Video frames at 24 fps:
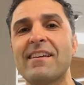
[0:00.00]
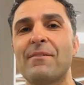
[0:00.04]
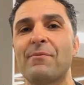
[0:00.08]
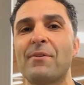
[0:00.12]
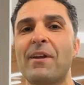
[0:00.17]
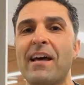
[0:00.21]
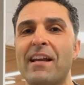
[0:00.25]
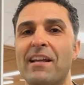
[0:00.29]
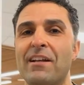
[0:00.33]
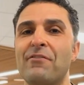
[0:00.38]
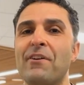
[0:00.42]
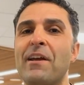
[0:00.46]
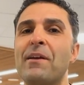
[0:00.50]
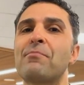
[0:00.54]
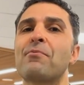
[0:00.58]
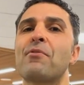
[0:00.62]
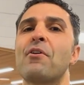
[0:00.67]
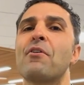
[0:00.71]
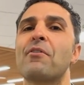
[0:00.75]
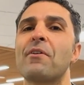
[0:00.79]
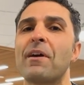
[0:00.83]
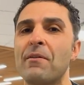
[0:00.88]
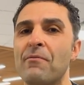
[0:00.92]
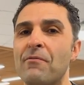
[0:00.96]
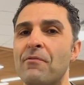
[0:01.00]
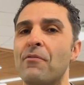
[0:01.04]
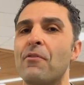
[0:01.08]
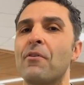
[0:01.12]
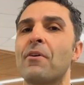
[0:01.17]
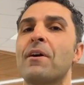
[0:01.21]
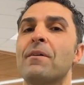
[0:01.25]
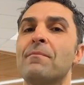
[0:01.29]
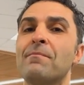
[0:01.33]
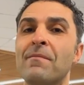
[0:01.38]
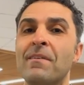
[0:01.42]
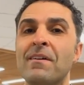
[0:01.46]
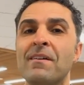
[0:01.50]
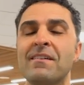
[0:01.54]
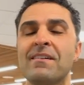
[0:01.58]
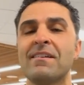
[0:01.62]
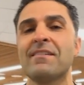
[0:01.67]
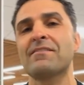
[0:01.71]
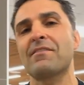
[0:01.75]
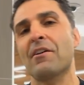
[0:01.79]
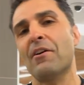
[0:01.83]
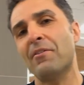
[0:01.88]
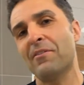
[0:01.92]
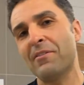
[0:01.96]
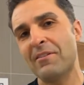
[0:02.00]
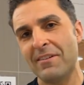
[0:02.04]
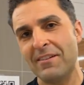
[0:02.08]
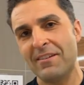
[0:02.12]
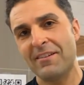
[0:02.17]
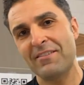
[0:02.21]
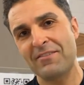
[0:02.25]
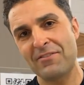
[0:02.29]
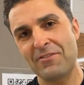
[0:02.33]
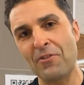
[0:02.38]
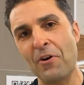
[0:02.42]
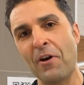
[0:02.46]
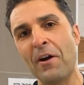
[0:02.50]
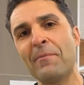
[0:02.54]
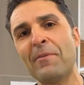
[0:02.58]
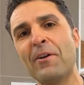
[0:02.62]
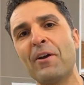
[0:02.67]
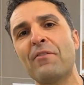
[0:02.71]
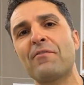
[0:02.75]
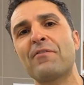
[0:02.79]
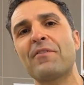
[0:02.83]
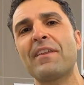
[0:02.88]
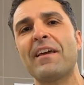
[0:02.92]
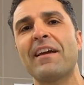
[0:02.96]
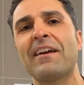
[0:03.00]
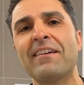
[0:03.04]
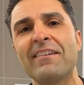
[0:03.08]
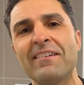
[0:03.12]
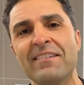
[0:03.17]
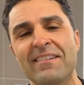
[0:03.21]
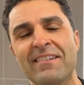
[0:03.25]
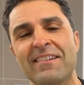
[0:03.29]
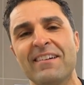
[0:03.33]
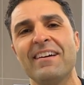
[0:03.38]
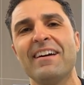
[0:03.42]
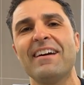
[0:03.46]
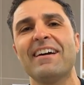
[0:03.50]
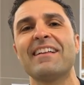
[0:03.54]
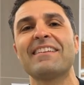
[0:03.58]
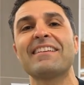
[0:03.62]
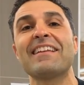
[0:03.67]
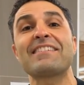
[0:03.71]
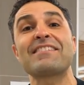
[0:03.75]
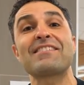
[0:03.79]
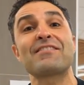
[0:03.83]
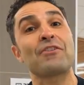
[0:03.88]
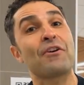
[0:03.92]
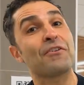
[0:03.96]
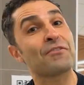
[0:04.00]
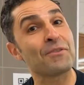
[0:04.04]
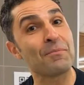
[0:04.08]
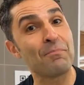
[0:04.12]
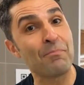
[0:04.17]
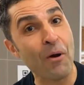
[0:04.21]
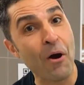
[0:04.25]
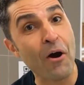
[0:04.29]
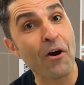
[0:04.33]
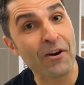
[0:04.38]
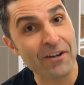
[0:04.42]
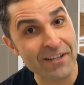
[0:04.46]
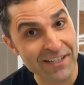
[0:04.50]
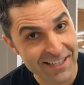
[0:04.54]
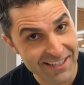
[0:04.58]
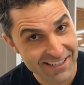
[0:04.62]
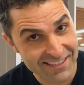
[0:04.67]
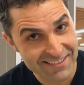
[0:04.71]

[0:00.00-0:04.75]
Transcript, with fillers: We got a great program for them. So join me over there and let's start the party.